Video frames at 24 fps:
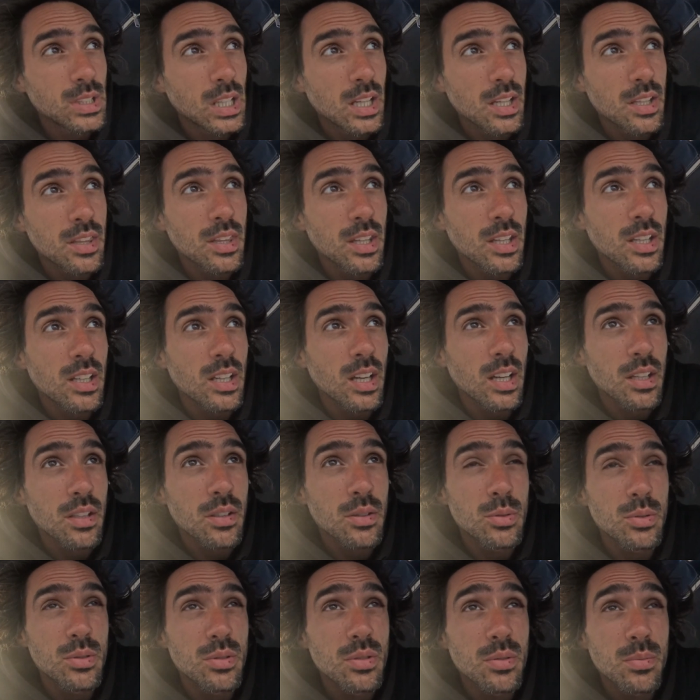I think I
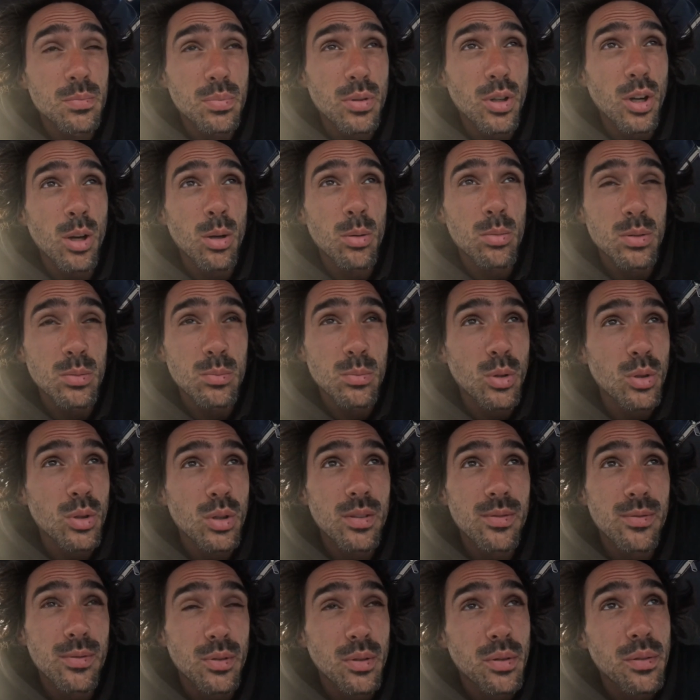could probably
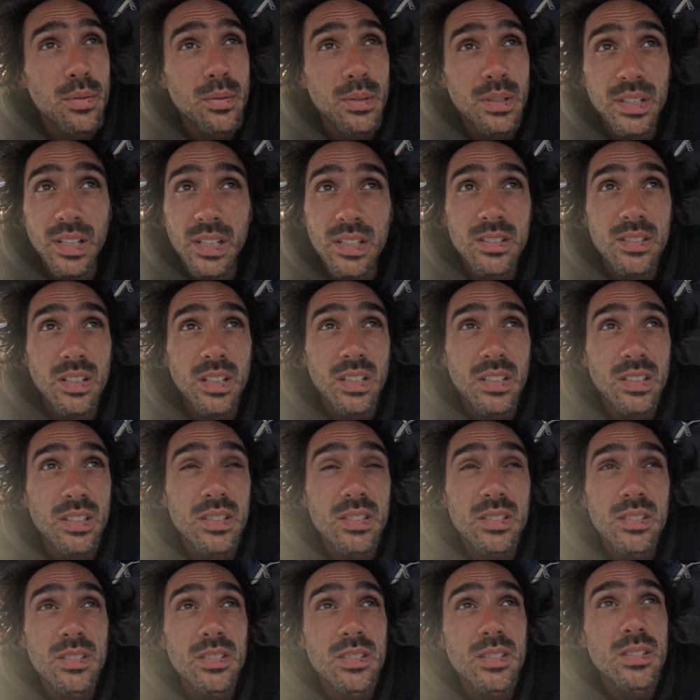motor for 3 days like
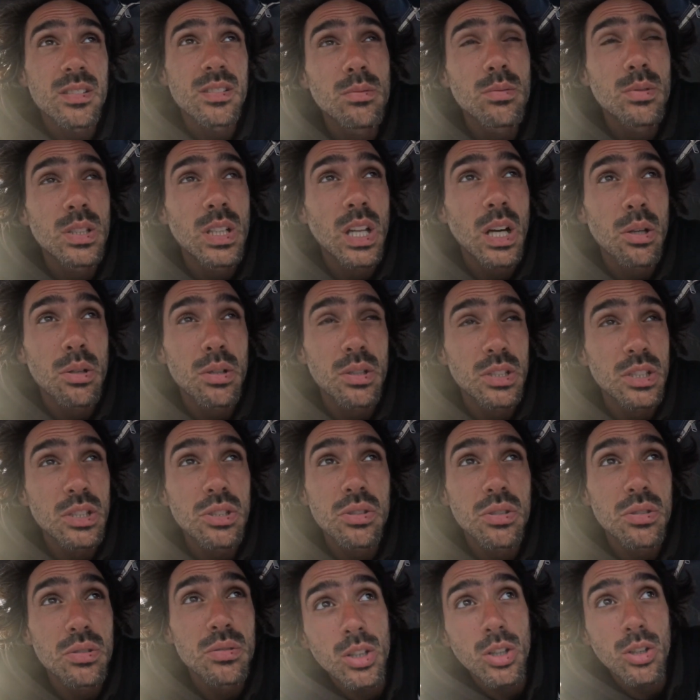this without an
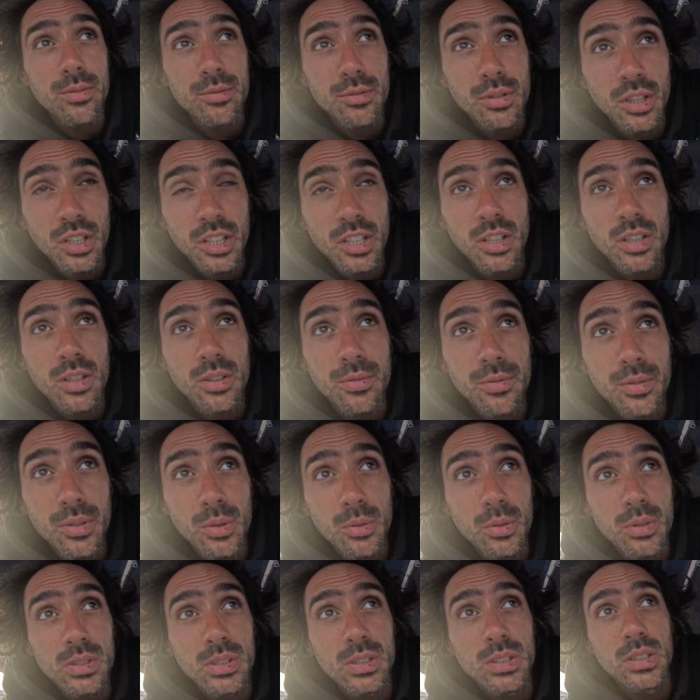issue of running out of
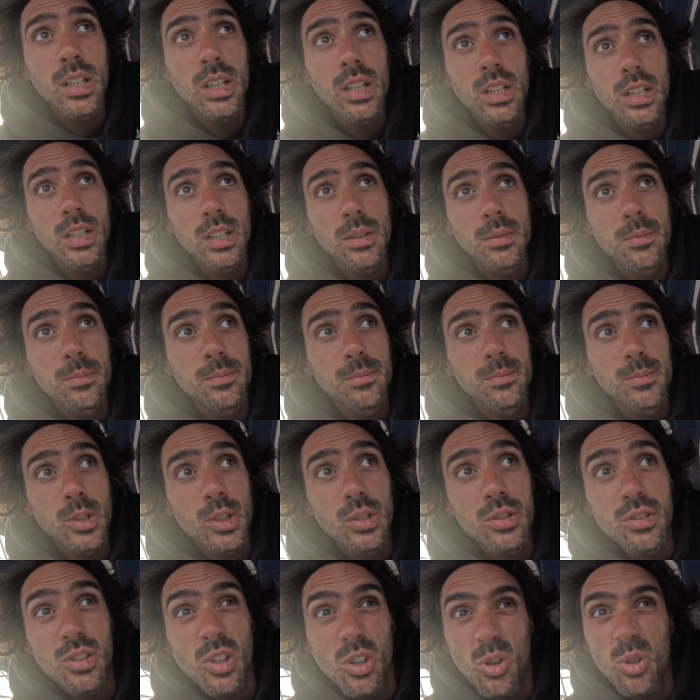fuel,
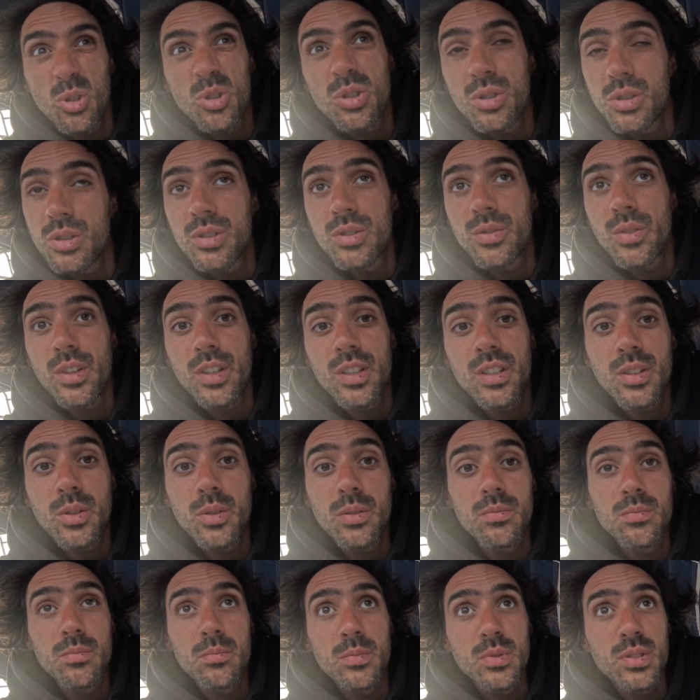because the ocean is very
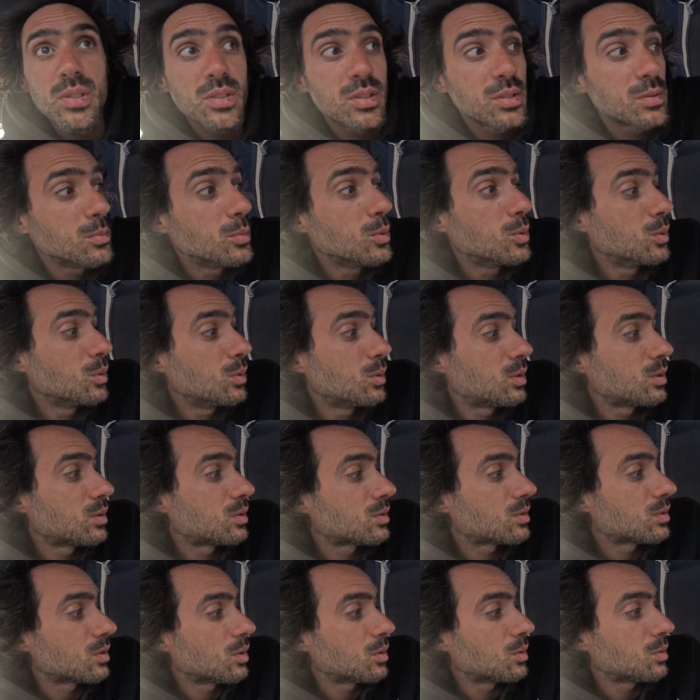smooth,
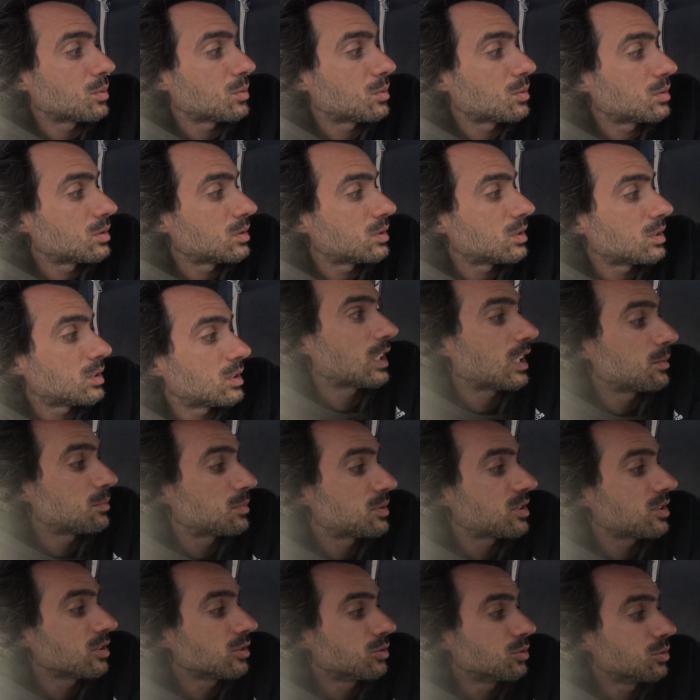so I'm
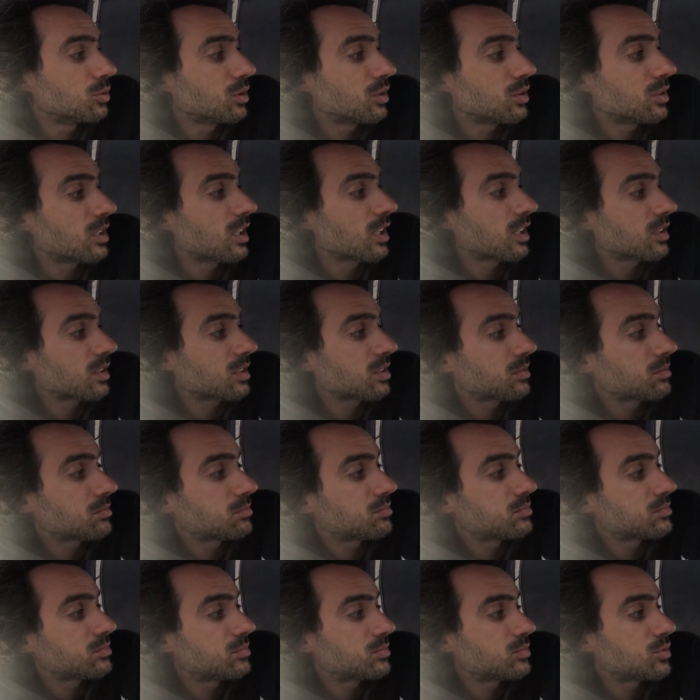still doing like
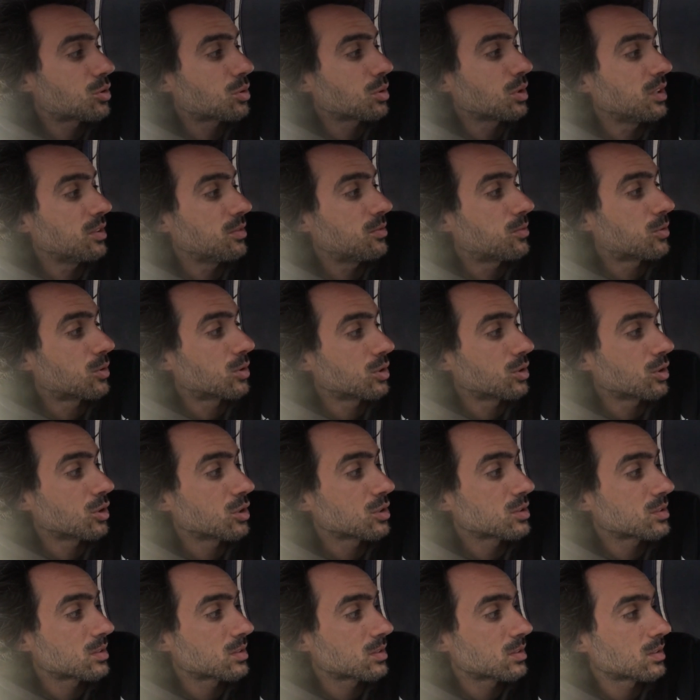3-4
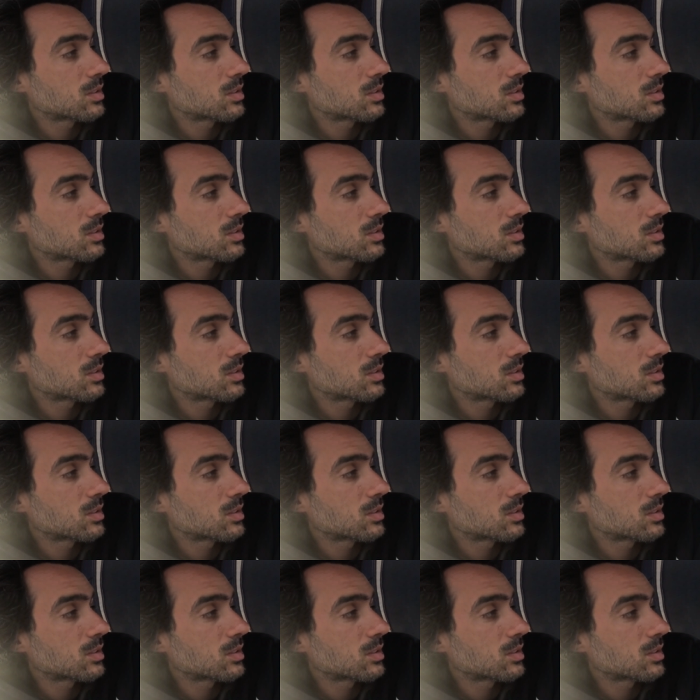knots.